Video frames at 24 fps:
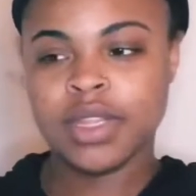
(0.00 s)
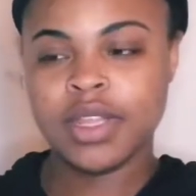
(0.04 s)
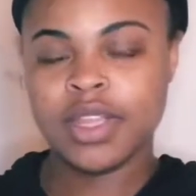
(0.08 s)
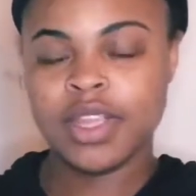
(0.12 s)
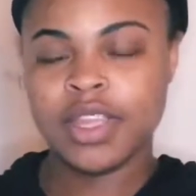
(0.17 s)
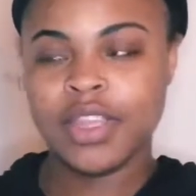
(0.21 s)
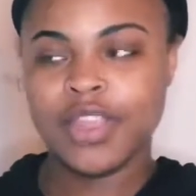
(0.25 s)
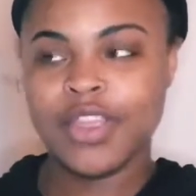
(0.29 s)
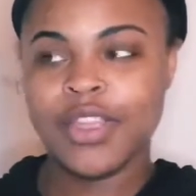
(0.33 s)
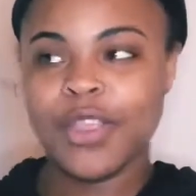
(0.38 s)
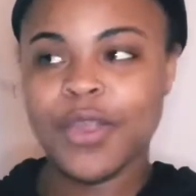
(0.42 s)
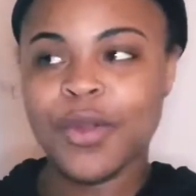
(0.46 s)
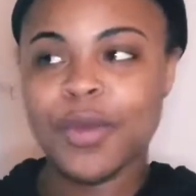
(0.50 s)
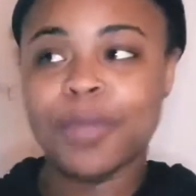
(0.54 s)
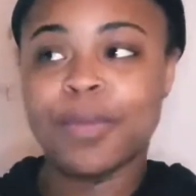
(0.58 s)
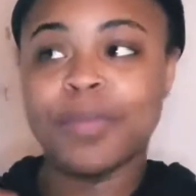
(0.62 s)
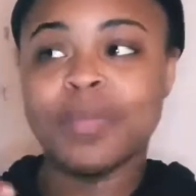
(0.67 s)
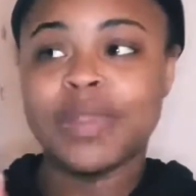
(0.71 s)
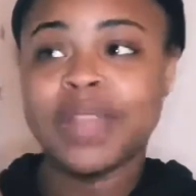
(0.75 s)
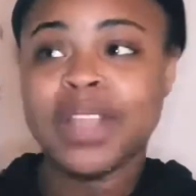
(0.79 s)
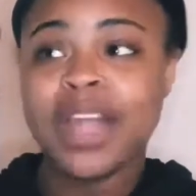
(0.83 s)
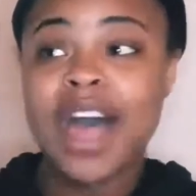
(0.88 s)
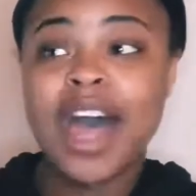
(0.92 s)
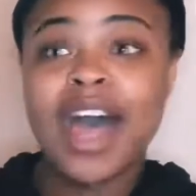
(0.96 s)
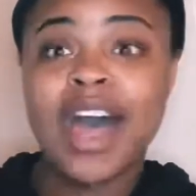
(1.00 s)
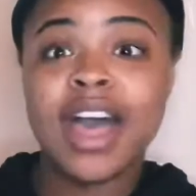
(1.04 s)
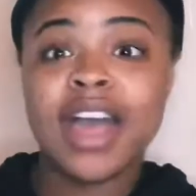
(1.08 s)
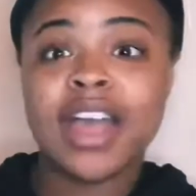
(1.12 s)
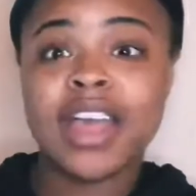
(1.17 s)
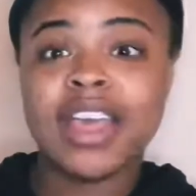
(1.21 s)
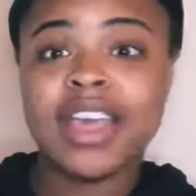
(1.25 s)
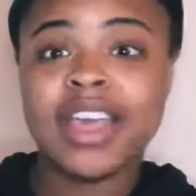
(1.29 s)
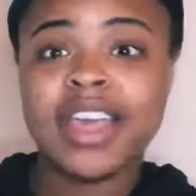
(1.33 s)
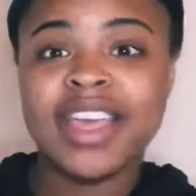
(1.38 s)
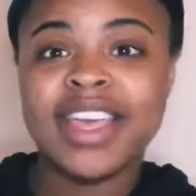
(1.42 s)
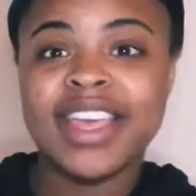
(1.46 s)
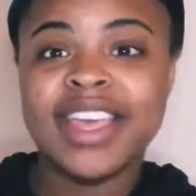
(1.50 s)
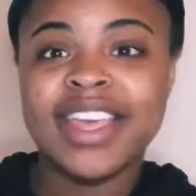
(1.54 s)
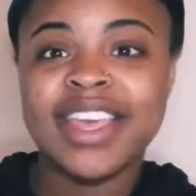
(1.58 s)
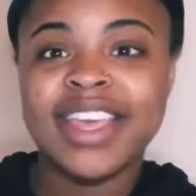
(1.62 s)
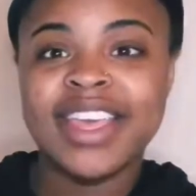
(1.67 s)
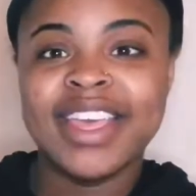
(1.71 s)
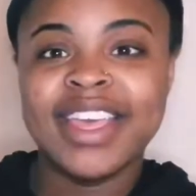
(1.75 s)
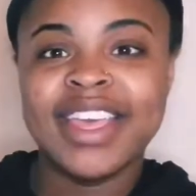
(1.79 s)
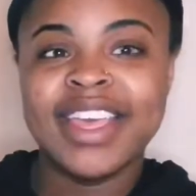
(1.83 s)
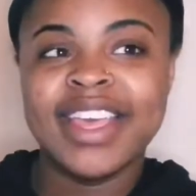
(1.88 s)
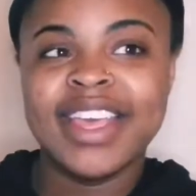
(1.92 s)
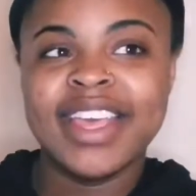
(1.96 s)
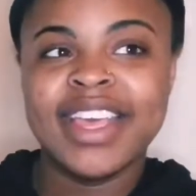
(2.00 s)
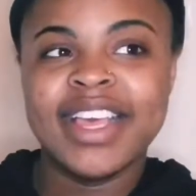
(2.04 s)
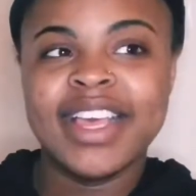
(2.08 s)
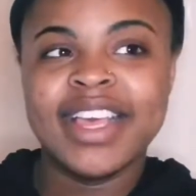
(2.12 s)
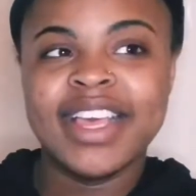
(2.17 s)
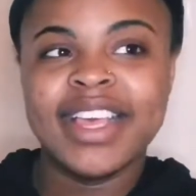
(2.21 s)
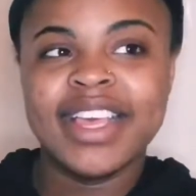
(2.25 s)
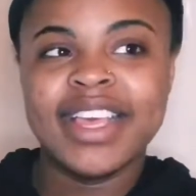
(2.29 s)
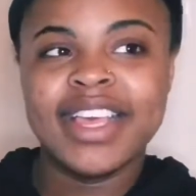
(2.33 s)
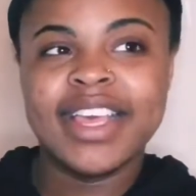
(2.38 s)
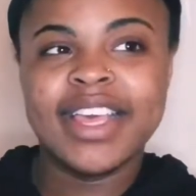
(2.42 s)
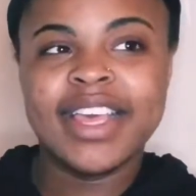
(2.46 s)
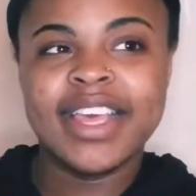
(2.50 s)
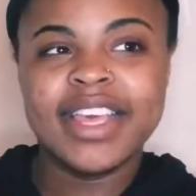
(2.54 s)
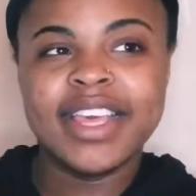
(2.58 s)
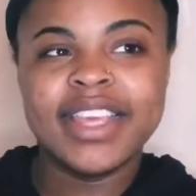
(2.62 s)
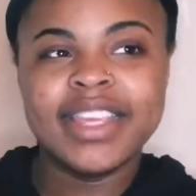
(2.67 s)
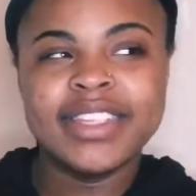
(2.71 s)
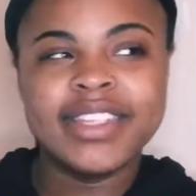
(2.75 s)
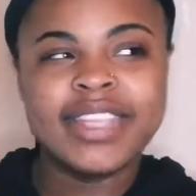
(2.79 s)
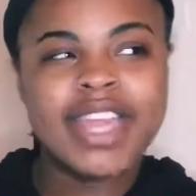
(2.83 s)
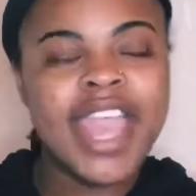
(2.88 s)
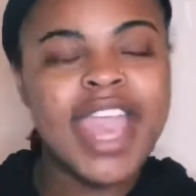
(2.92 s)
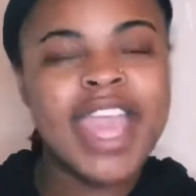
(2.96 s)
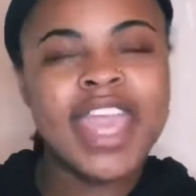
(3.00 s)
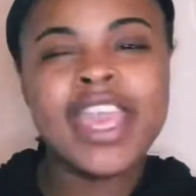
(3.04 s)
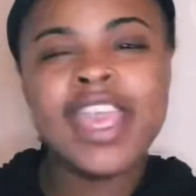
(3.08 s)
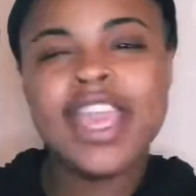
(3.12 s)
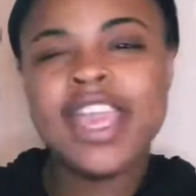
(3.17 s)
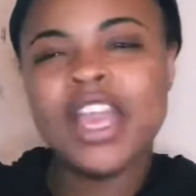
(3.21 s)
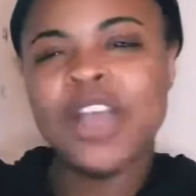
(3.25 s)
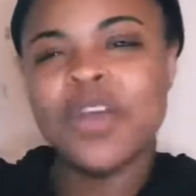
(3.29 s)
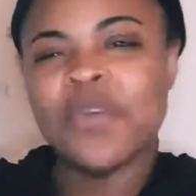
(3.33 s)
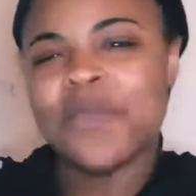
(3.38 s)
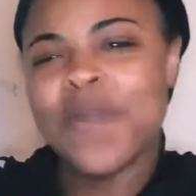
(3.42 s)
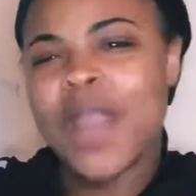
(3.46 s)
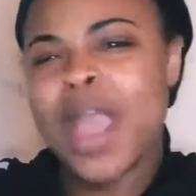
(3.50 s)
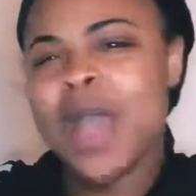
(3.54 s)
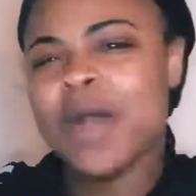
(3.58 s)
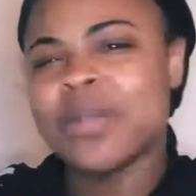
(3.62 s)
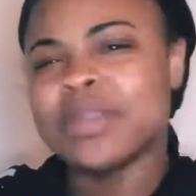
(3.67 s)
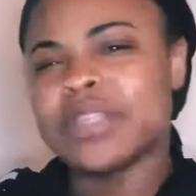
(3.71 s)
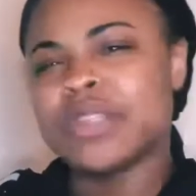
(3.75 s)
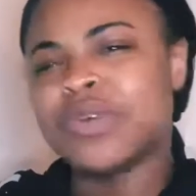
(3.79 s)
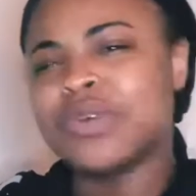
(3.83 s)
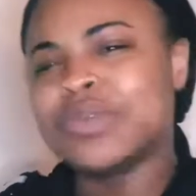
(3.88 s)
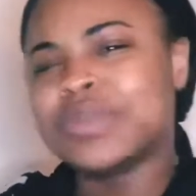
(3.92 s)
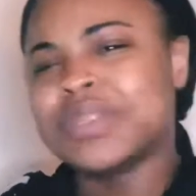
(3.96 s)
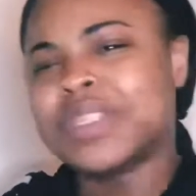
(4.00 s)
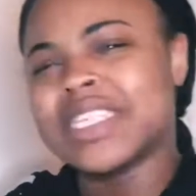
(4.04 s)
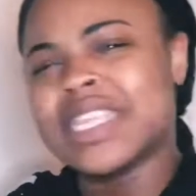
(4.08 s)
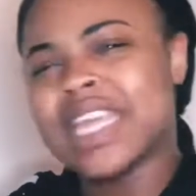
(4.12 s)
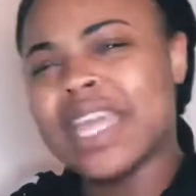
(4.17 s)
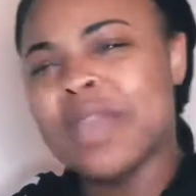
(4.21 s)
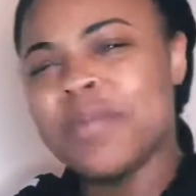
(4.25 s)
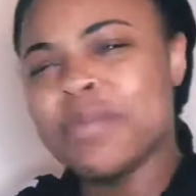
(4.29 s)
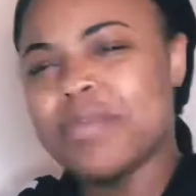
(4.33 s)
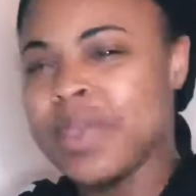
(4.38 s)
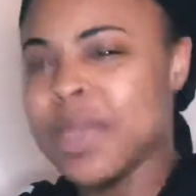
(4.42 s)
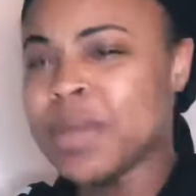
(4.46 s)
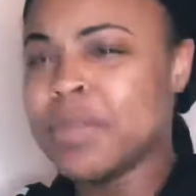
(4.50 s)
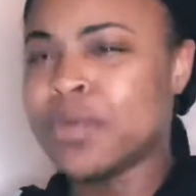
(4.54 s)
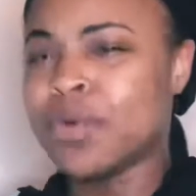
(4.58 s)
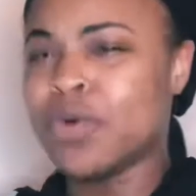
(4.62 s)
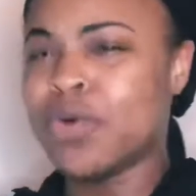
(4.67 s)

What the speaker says: Your block is hanging around those same people